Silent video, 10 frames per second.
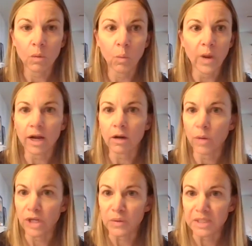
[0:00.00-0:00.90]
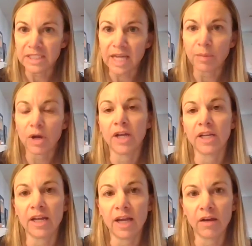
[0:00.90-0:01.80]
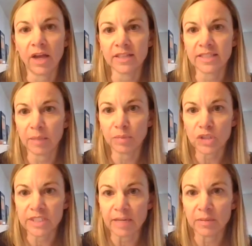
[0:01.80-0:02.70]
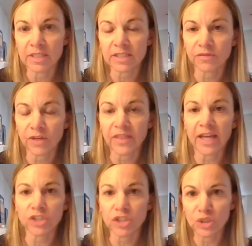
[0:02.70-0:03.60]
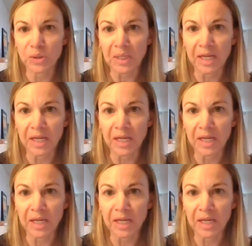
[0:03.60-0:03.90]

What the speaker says: what you need to tap on and how and set up your statement and stuff like that, just so you